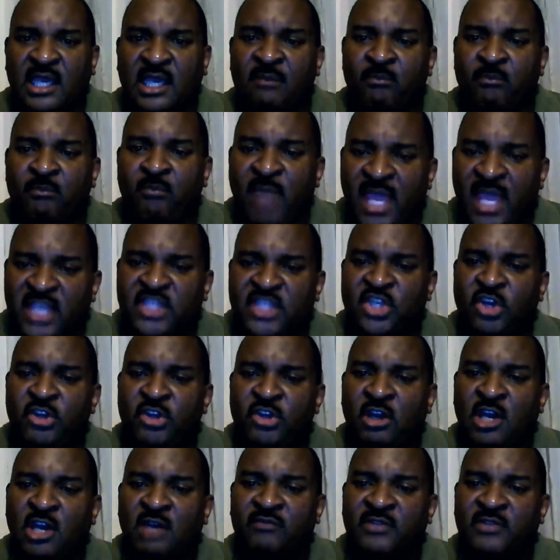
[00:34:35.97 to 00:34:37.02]
Make sure you're
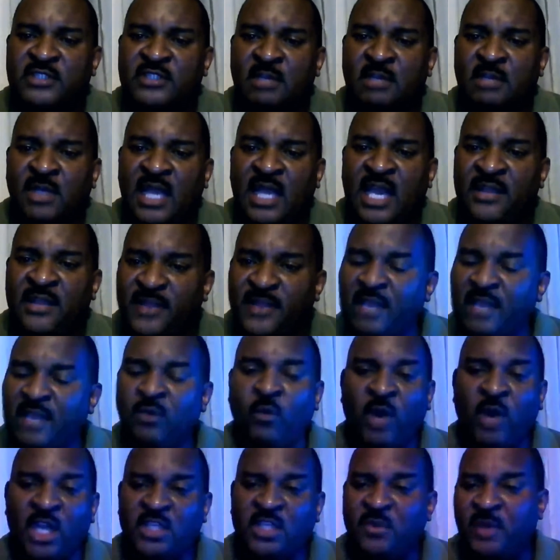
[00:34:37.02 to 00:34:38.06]
comfortable. And then
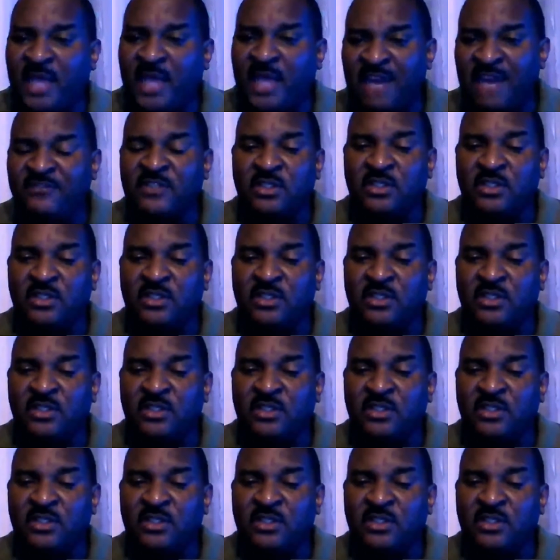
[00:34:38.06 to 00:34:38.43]
what we have